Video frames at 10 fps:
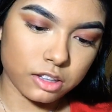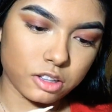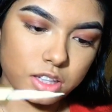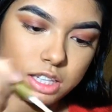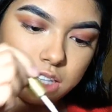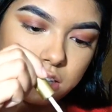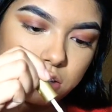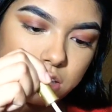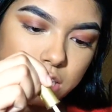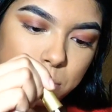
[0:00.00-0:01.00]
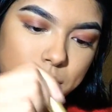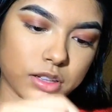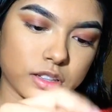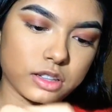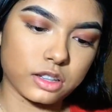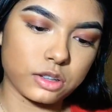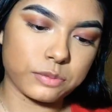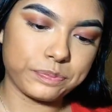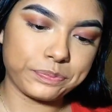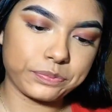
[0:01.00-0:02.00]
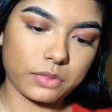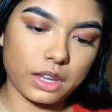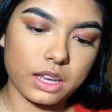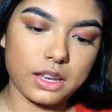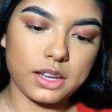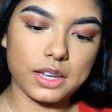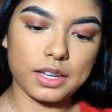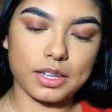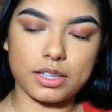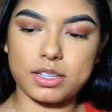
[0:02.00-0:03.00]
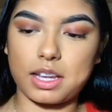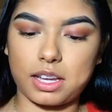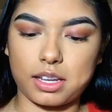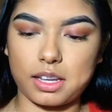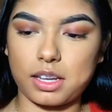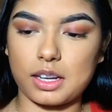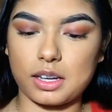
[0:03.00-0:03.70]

The only thing that I don't like about this glue is that